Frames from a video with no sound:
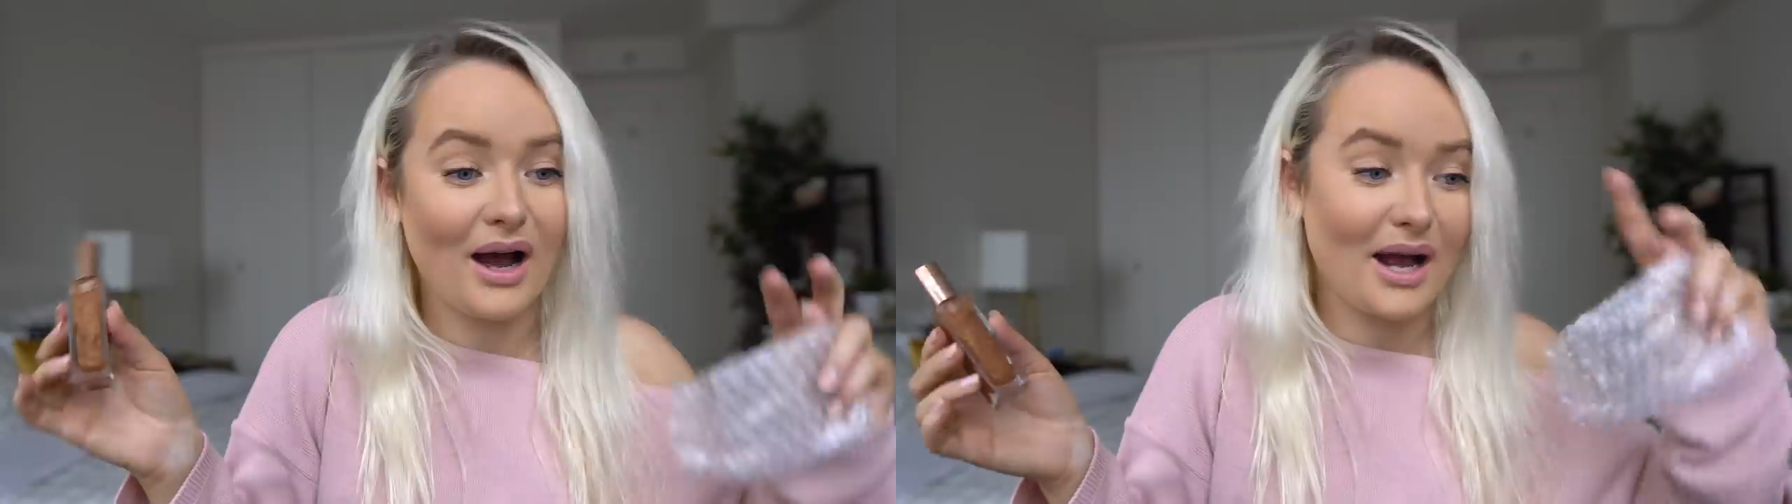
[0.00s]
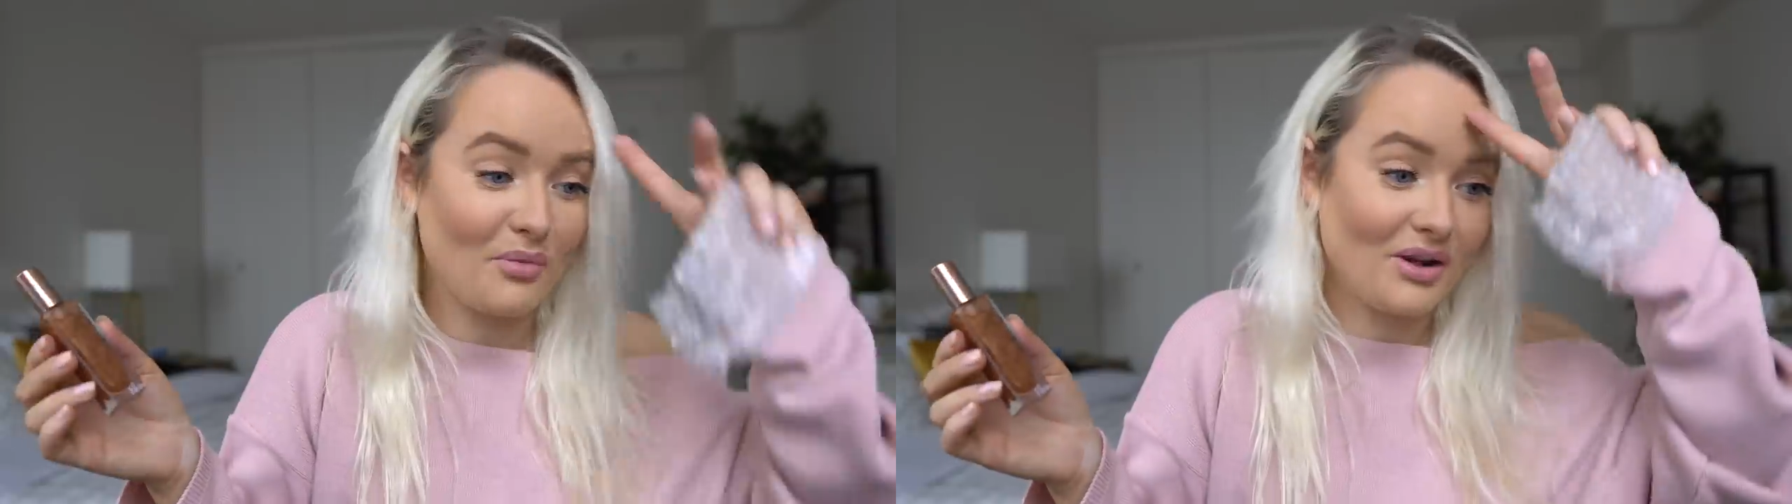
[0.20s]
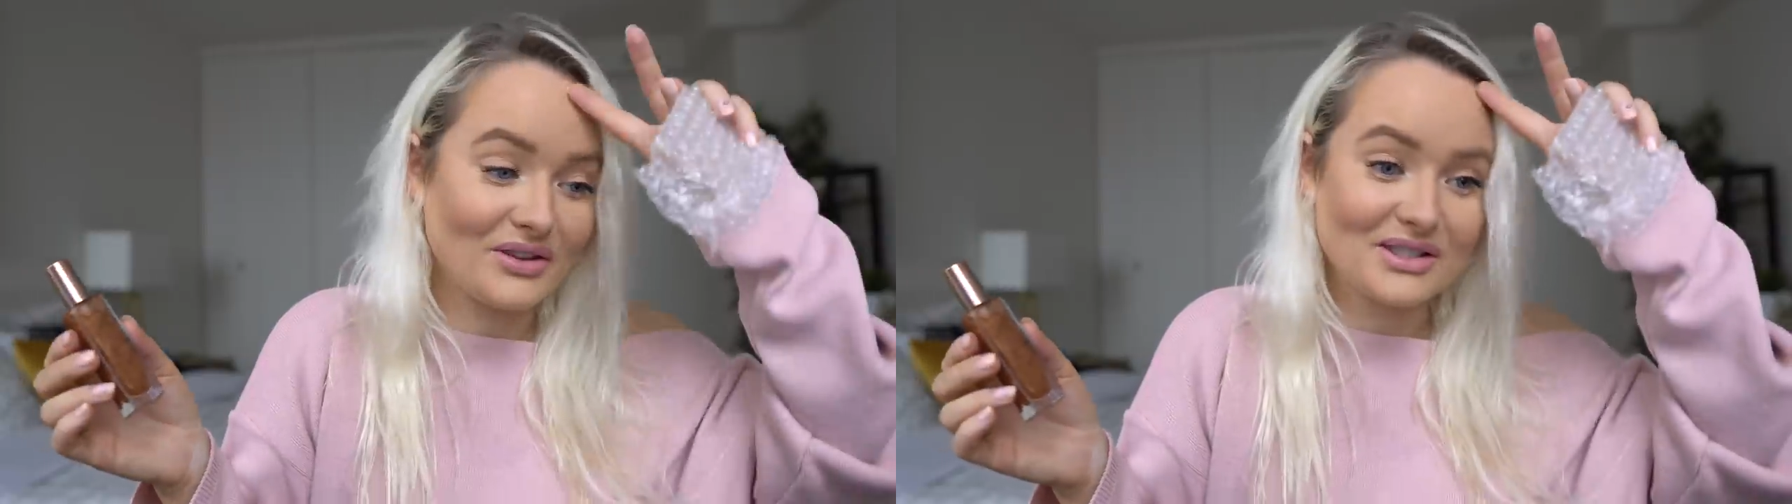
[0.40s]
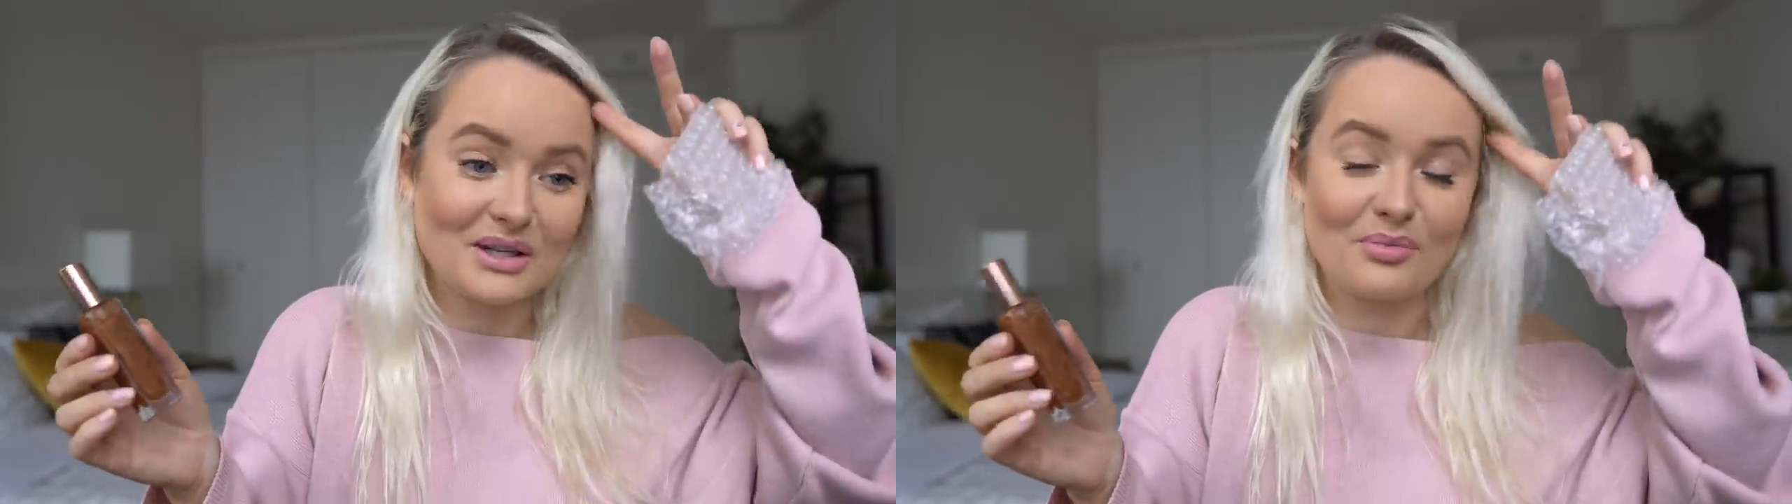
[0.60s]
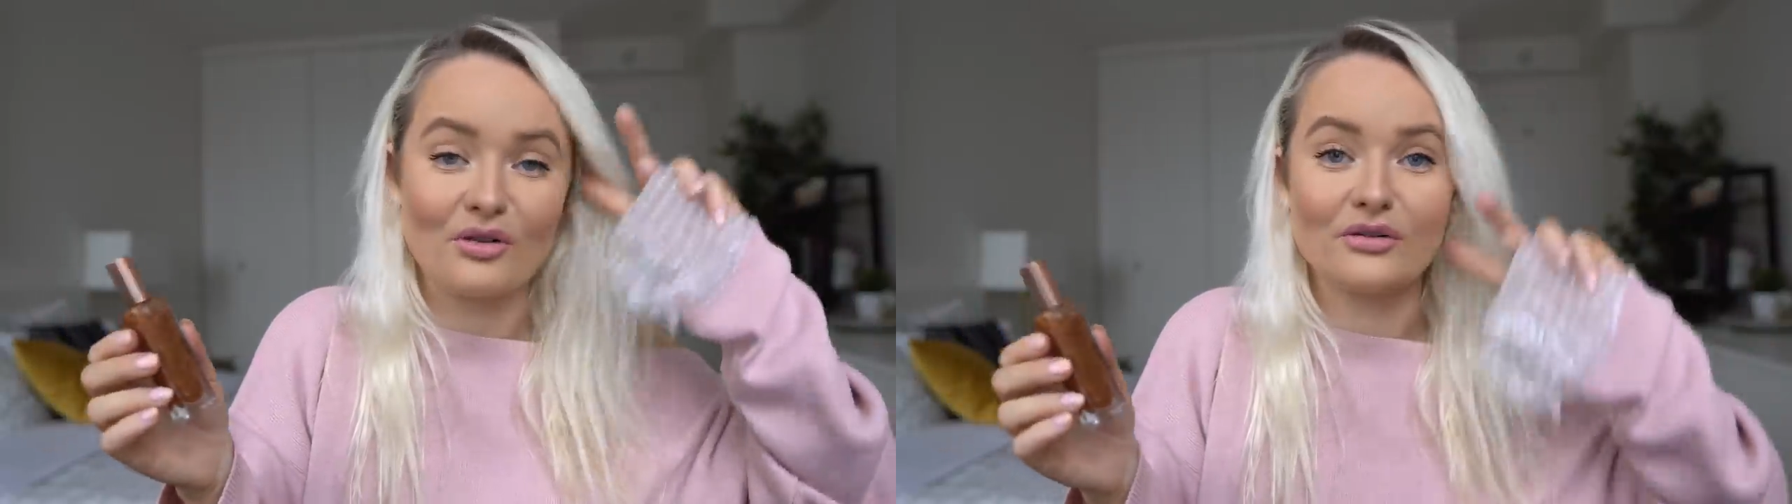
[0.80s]
I want this in
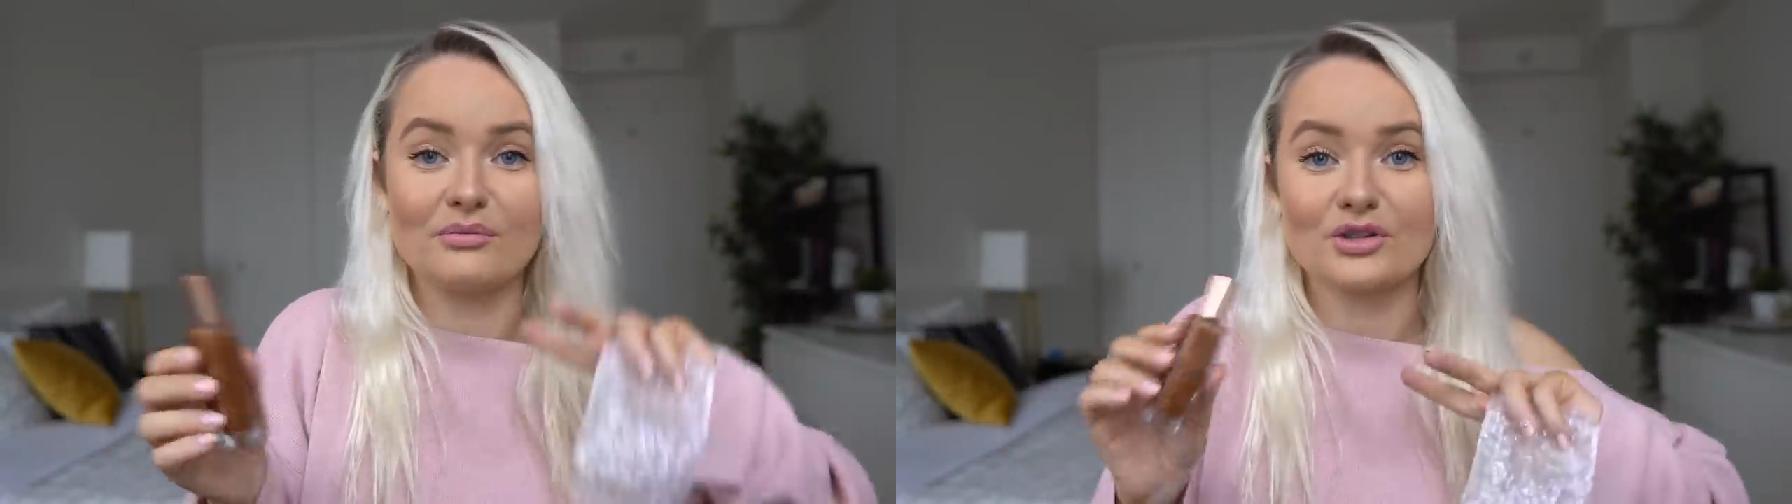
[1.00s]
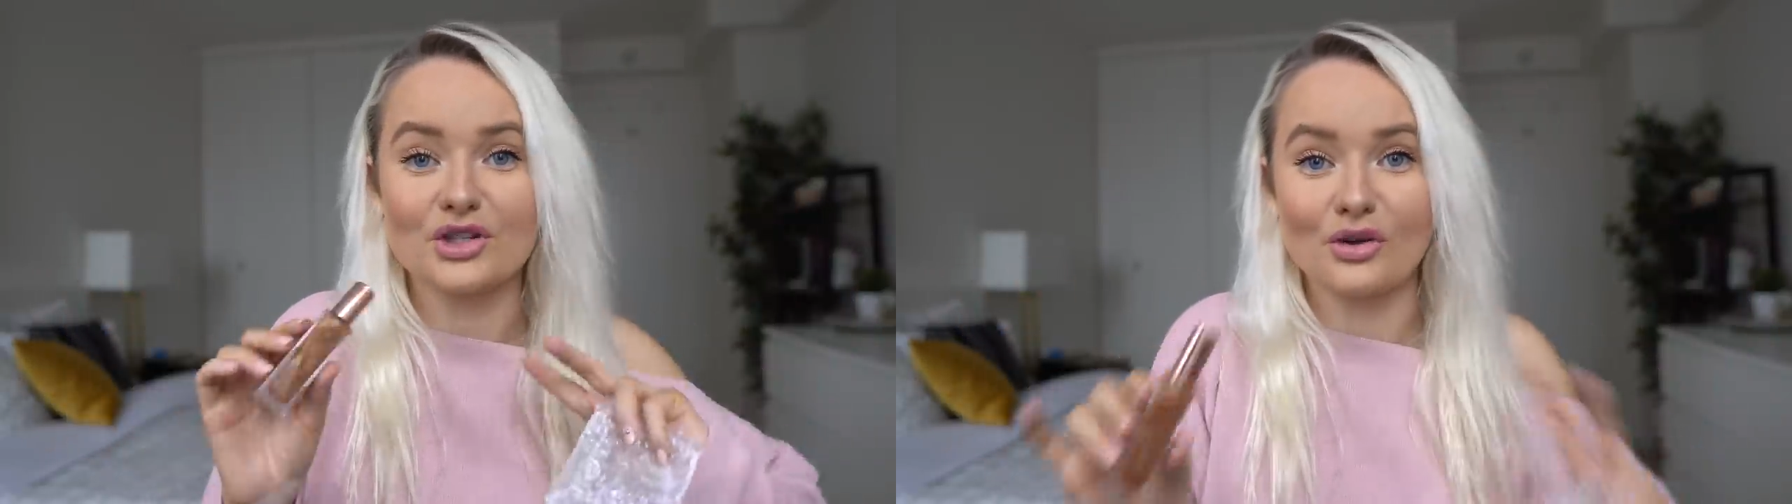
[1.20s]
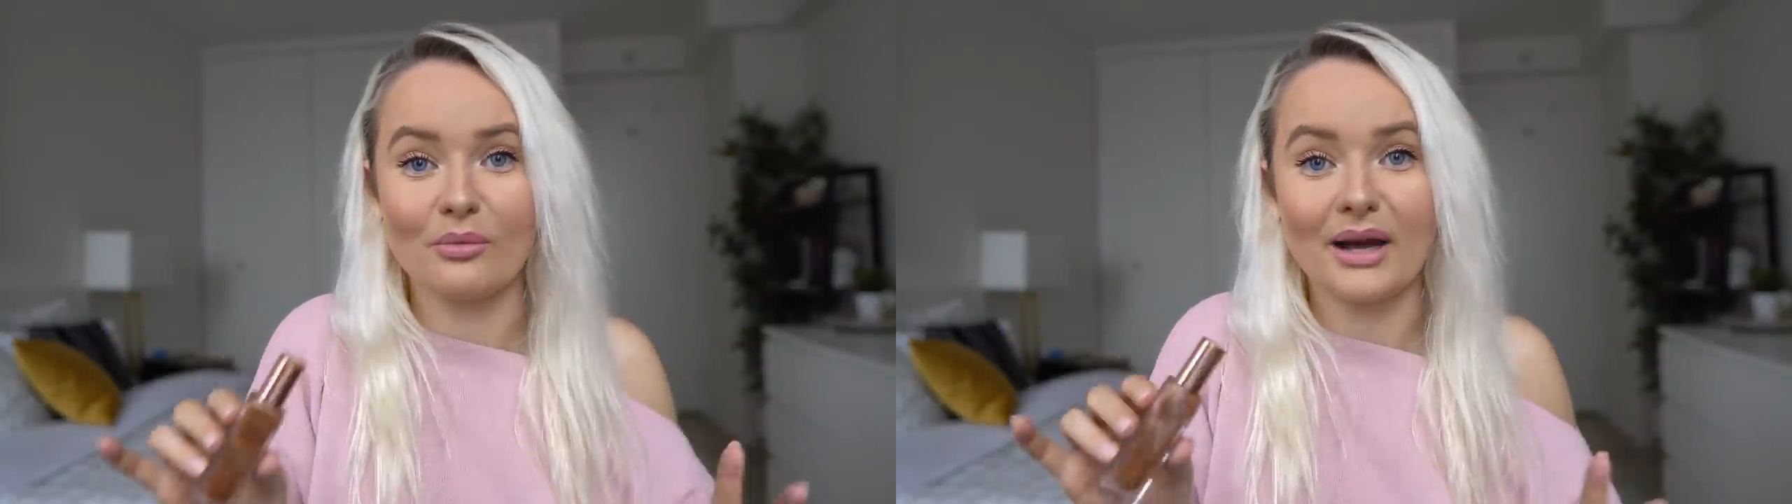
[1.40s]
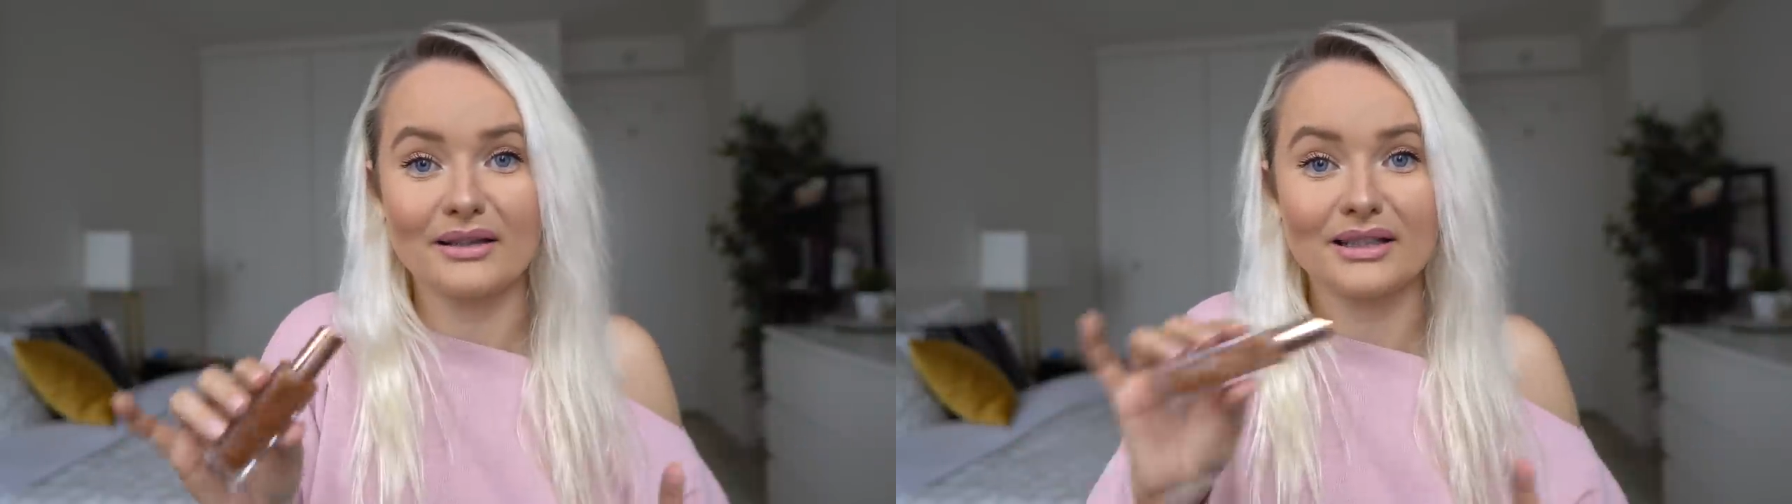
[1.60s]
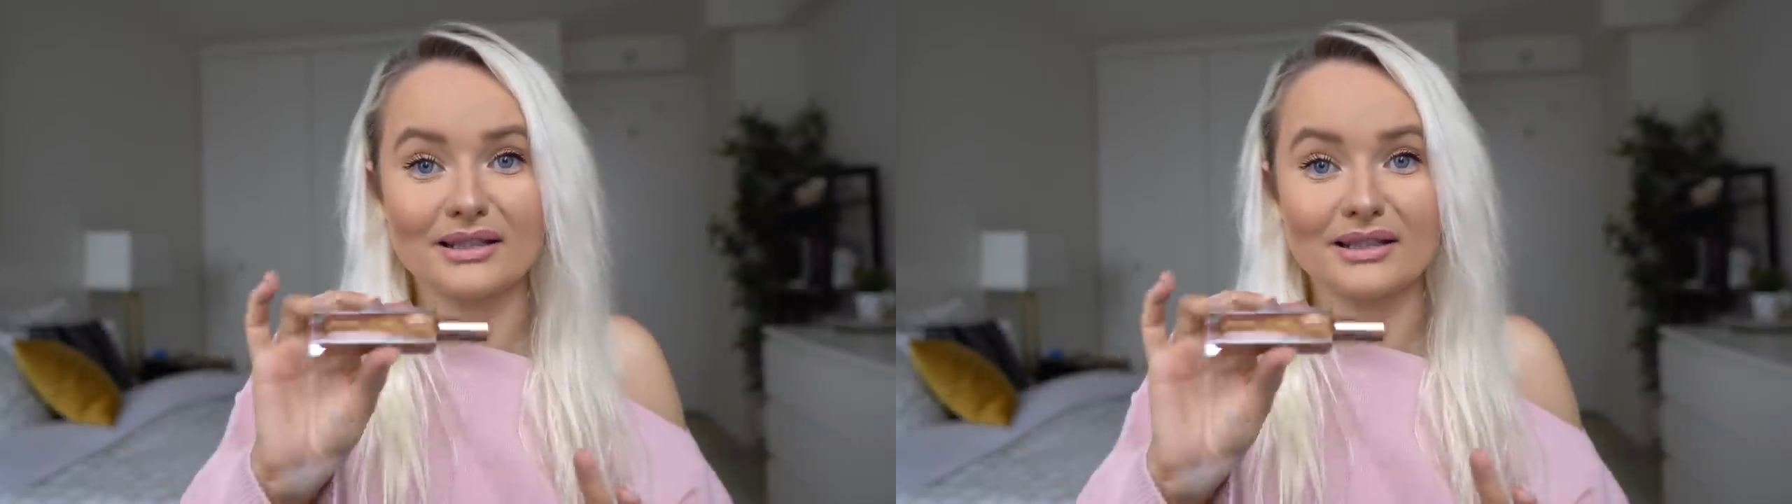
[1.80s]
a perfume so badly.